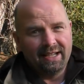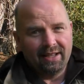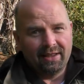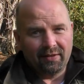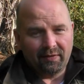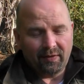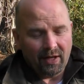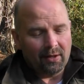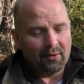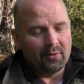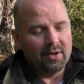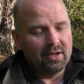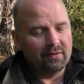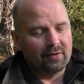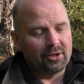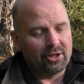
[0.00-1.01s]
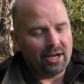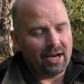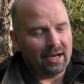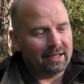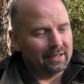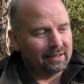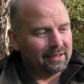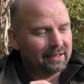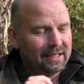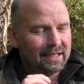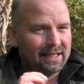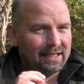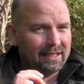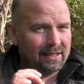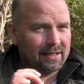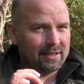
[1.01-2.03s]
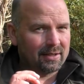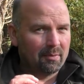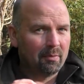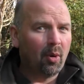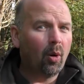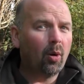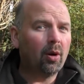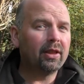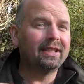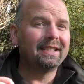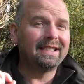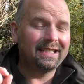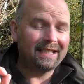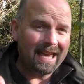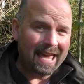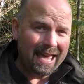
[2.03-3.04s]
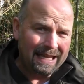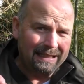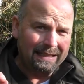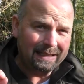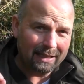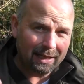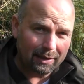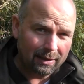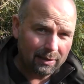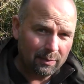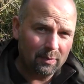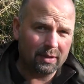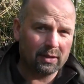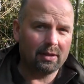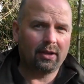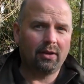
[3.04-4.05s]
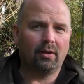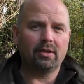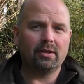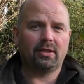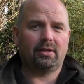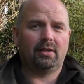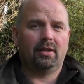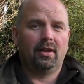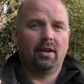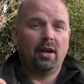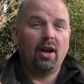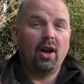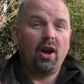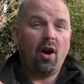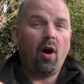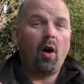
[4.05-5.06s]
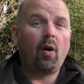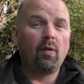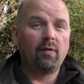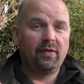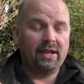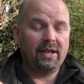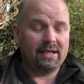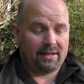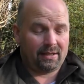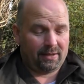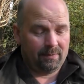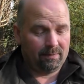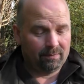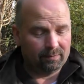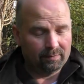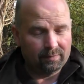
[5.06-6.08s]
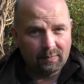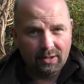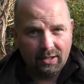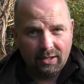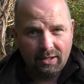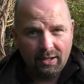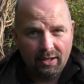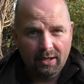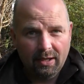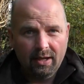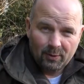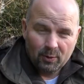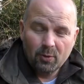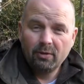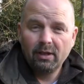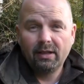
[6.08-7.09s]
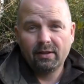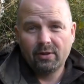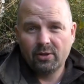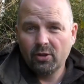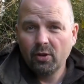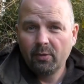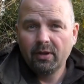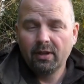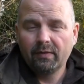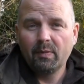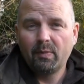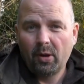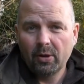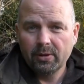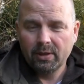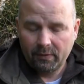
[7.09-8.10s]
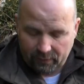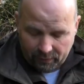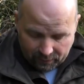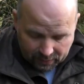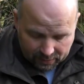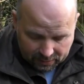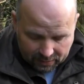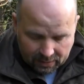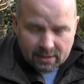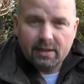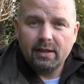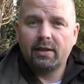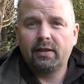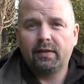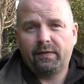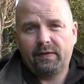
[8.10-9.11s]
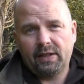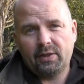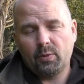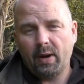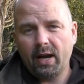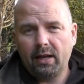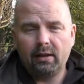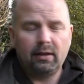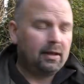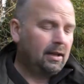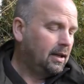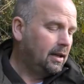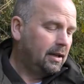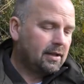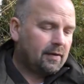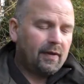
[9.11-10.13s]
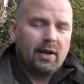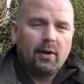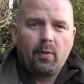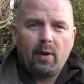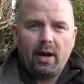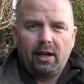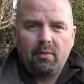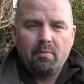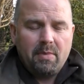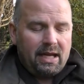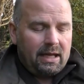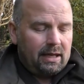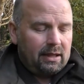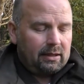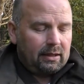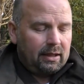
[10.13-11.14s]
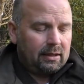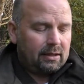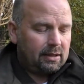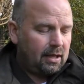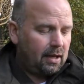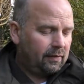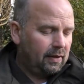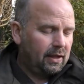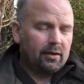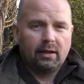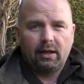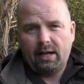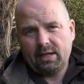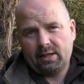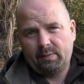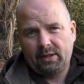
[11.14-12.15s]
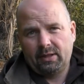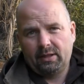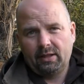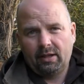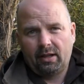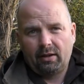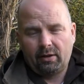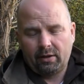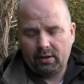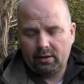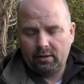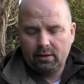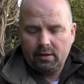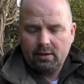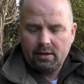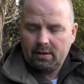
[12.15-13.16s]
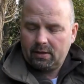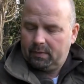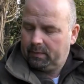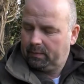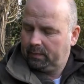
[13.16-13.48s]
the Fjällräven jacket is more than ten times the cost of this. So really the summary of the positives for this is that it fits well, it's very well made, it's definitely going to last me a lot of years,